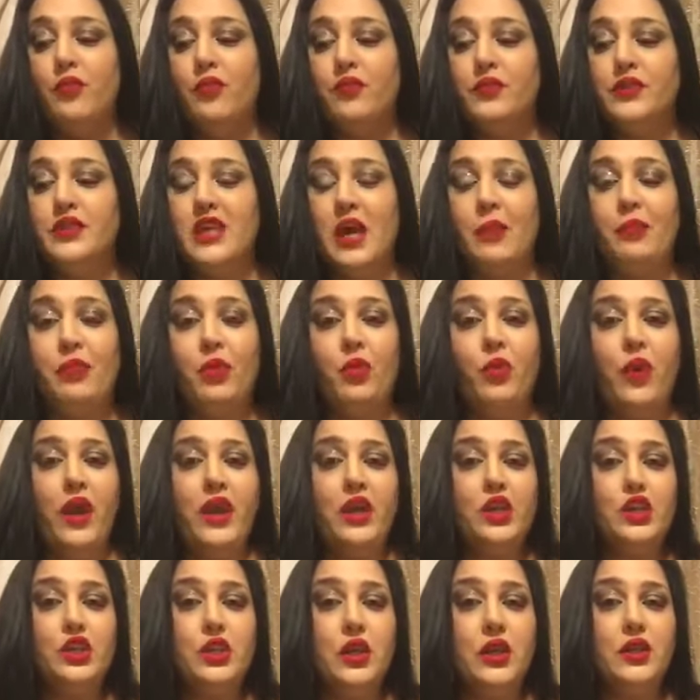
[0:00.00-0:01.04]

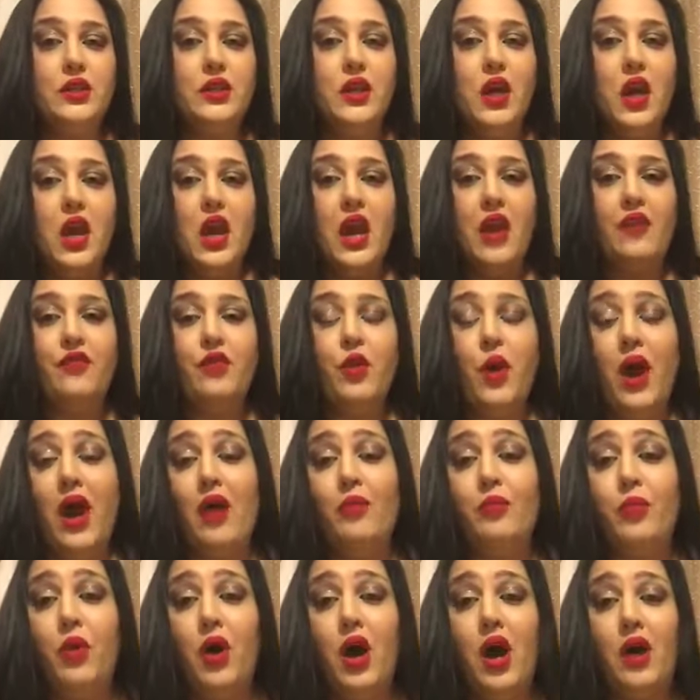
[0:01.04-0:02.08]
separation, if you
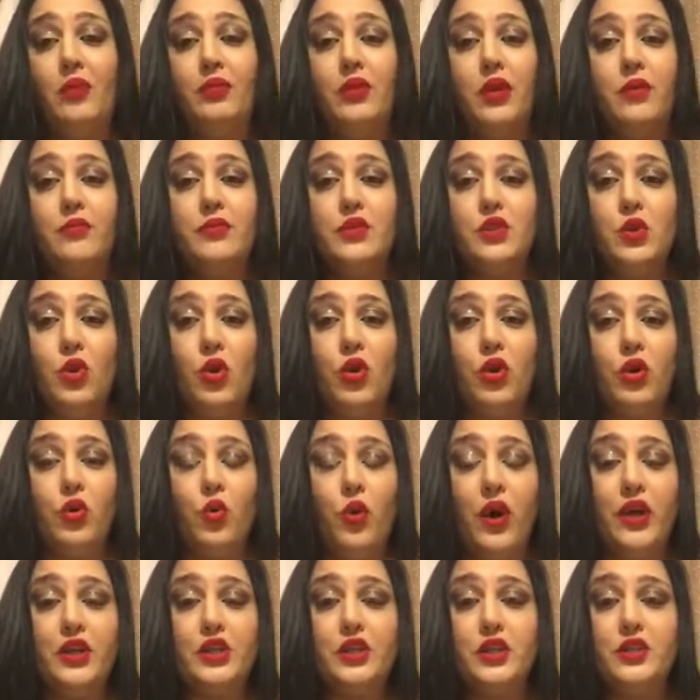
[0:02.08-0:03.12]
have problems or
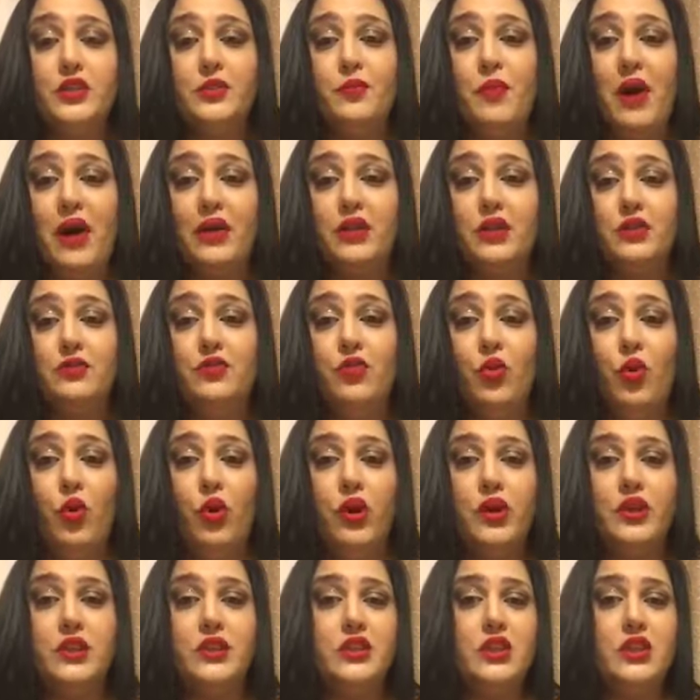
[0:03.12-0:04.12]
questions about divorce,